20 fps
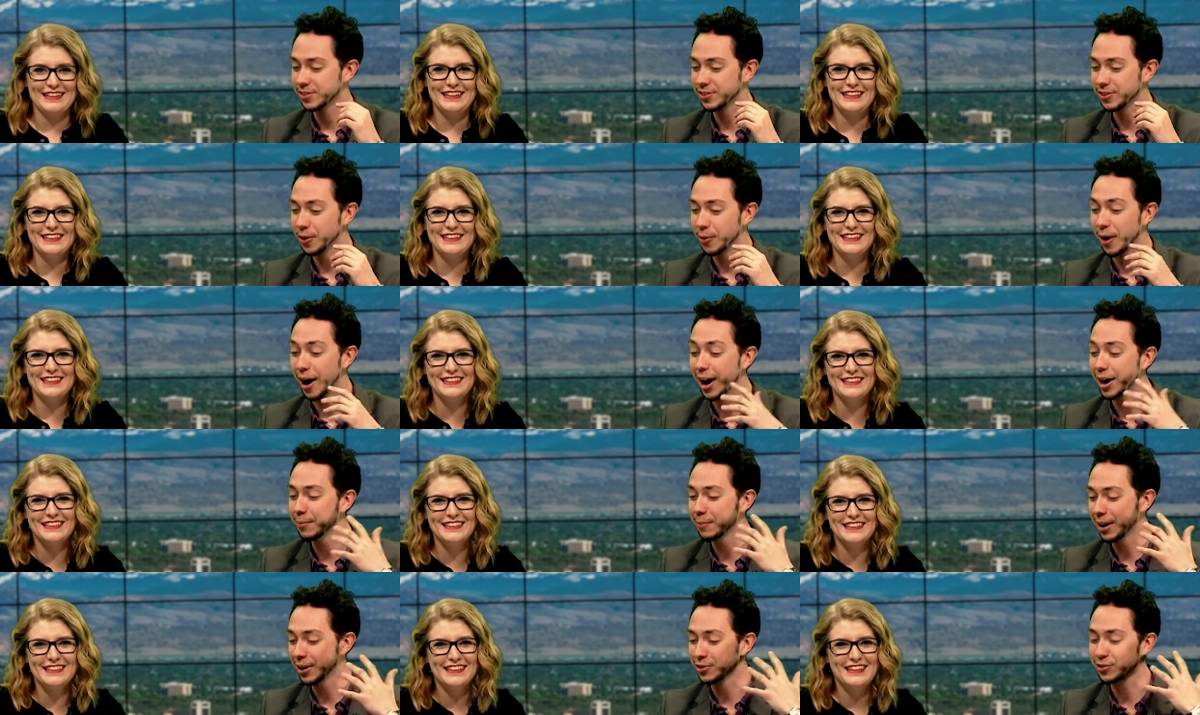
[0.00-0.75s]
Speaker 1: So
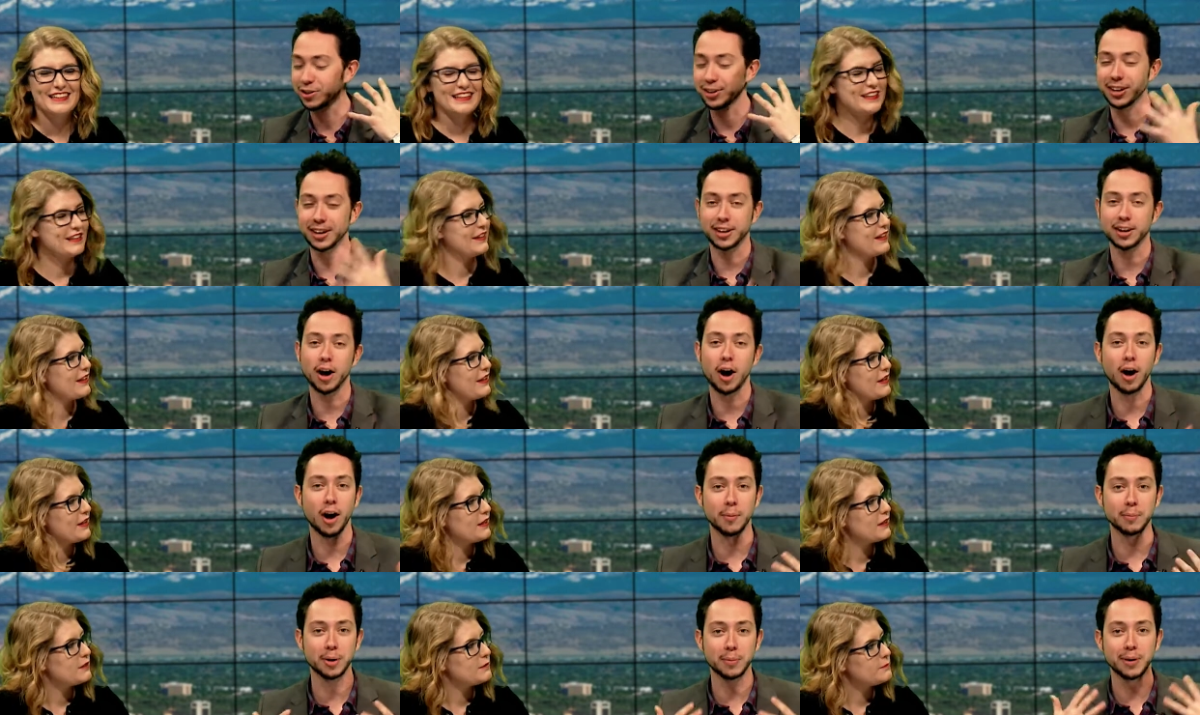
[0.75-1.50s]
I'm actually,
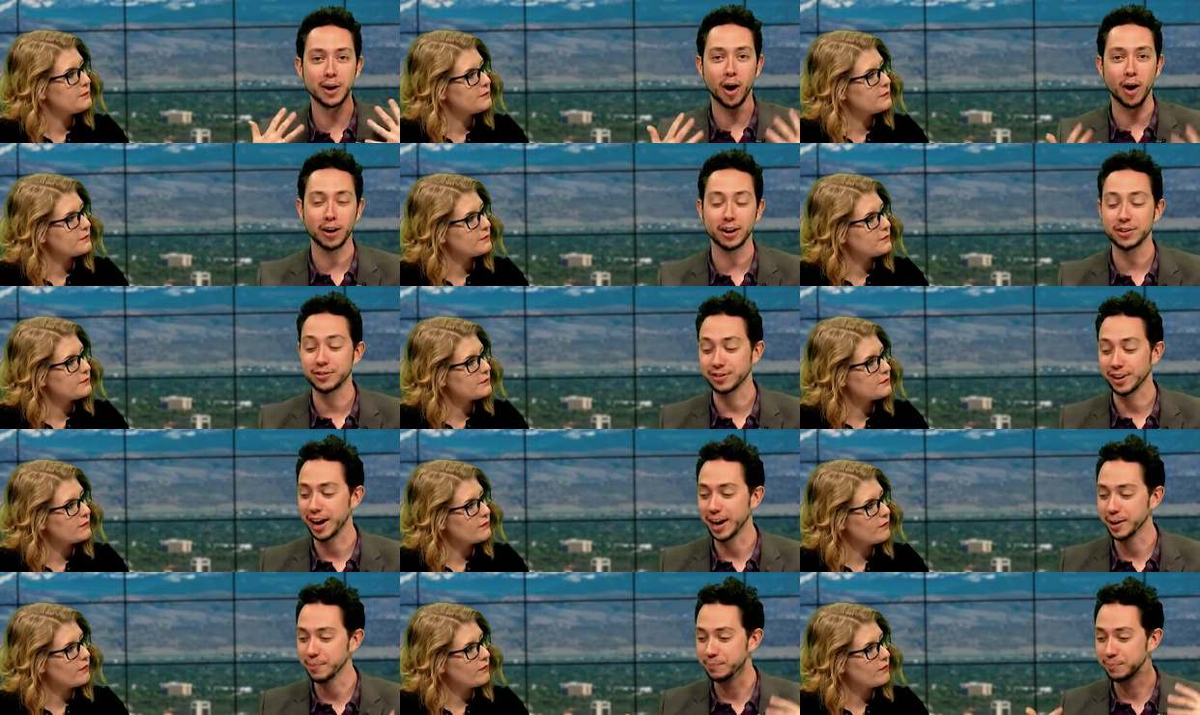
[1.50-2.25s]
I'm gonna be
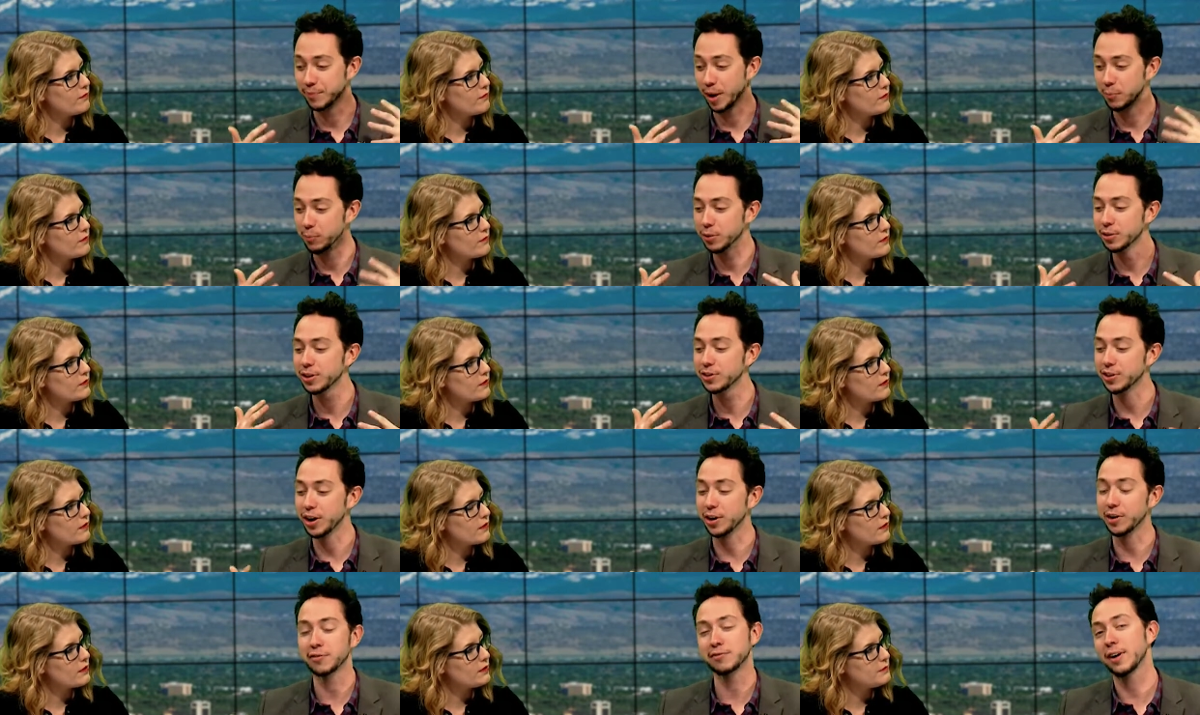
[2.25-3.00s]
honest, I'm, I'm really
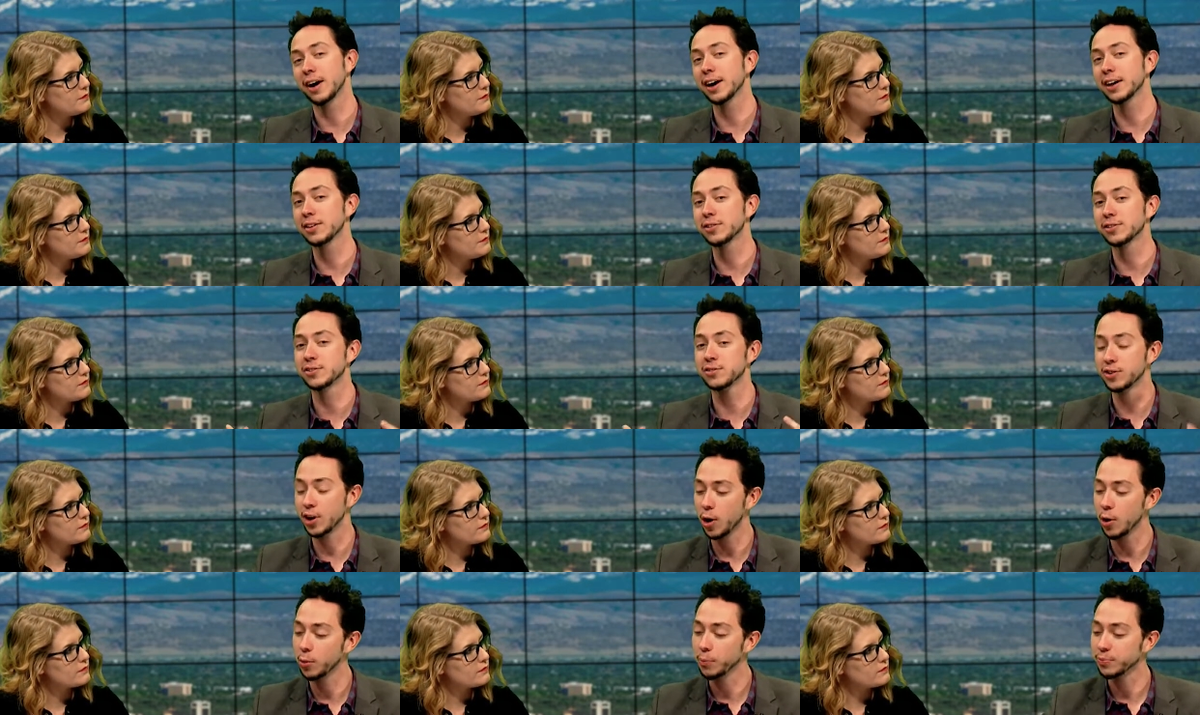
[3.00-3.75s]
terrified.
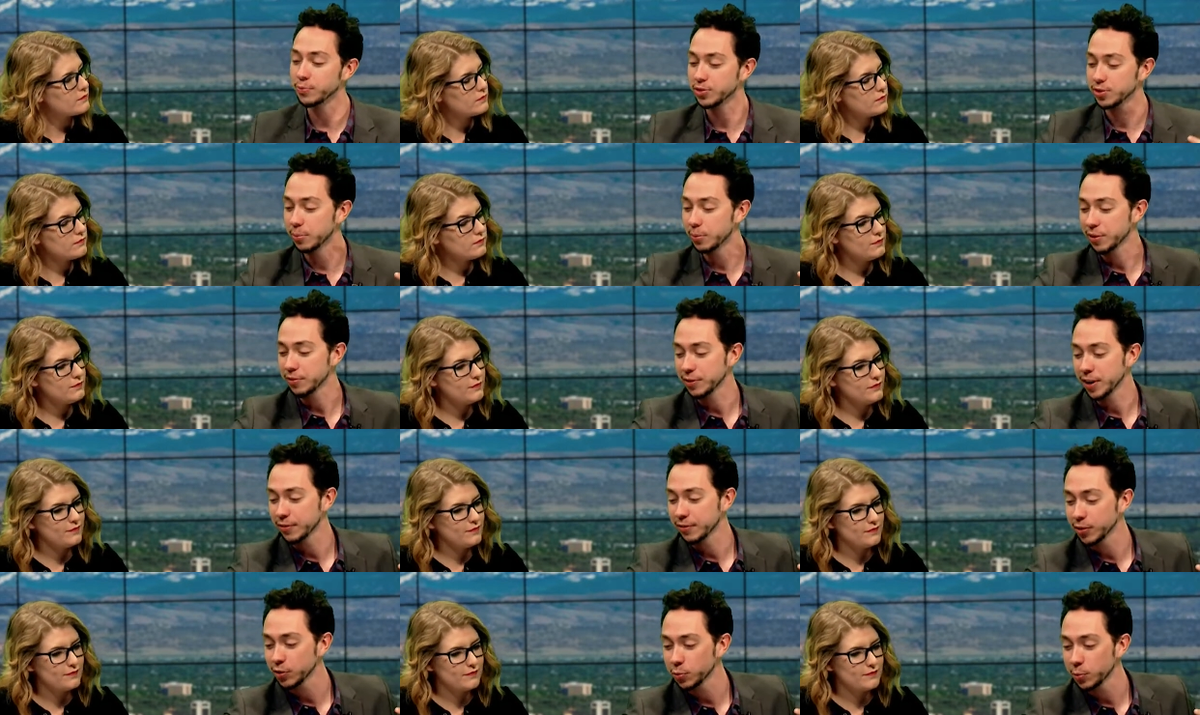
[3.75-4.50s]
So some of the
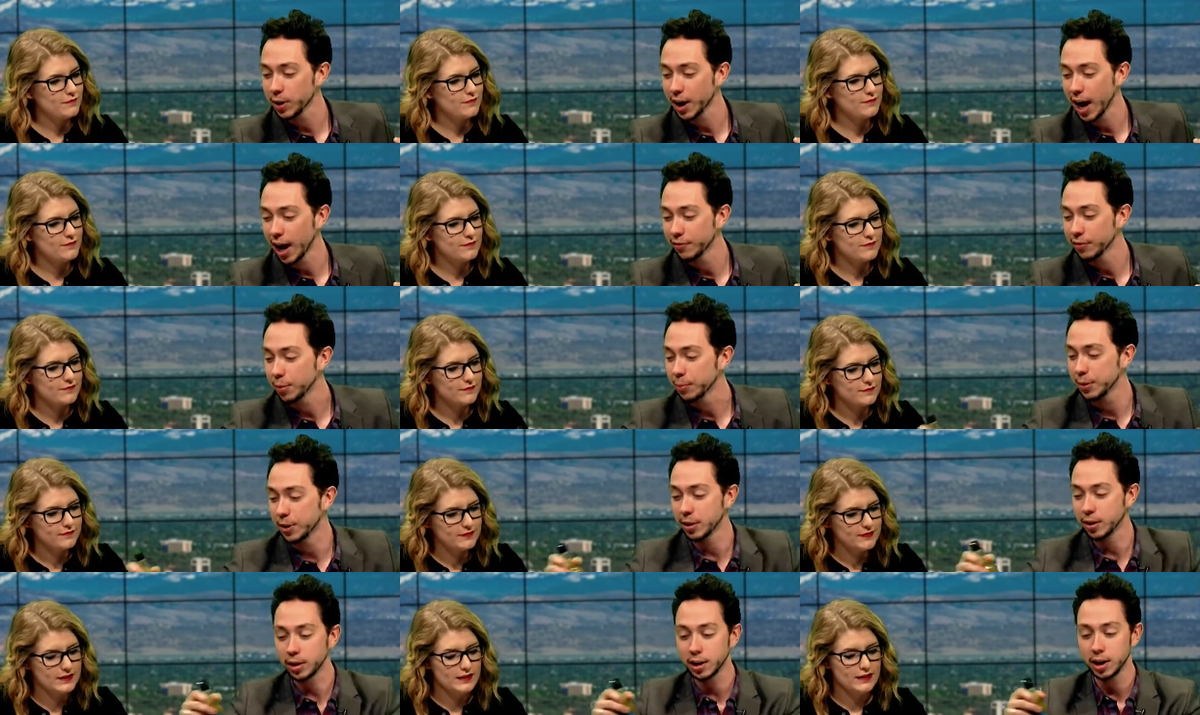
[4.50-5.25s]
flavors we have up here,